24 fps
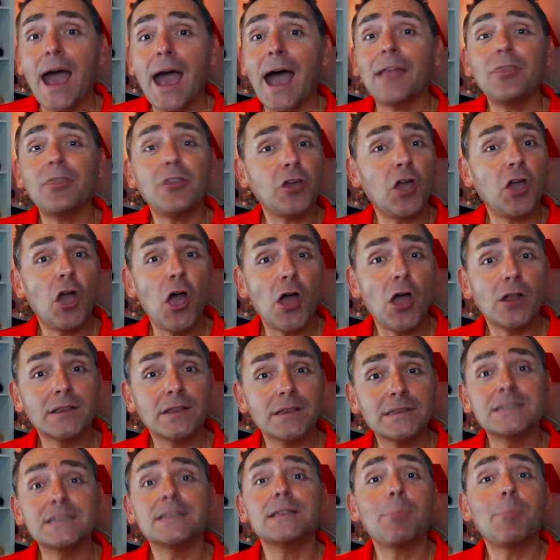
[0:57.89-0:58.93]
and the
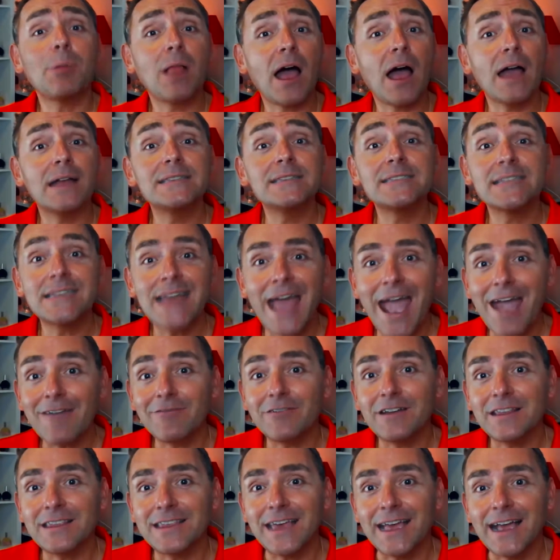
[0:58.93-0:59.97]
curtains and the blinds and
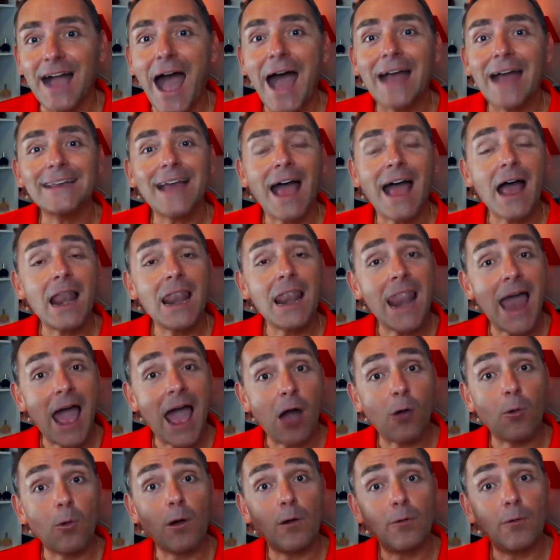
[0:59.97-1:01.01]
everything and
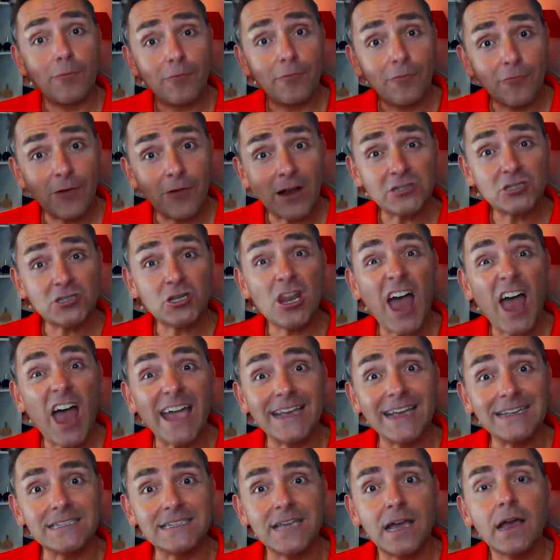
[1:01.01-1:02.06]
allow fresh
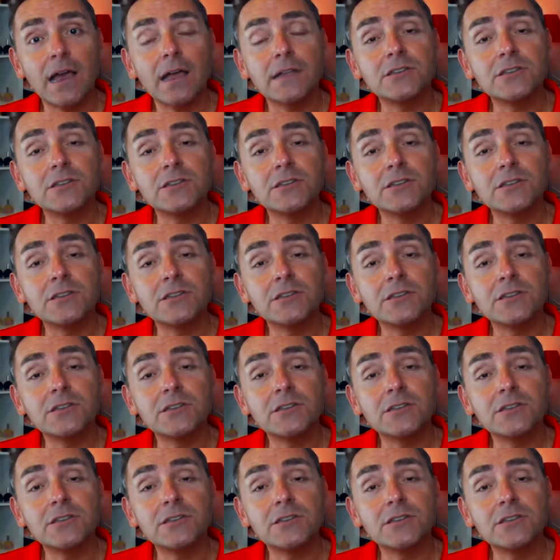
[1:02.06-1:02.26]
light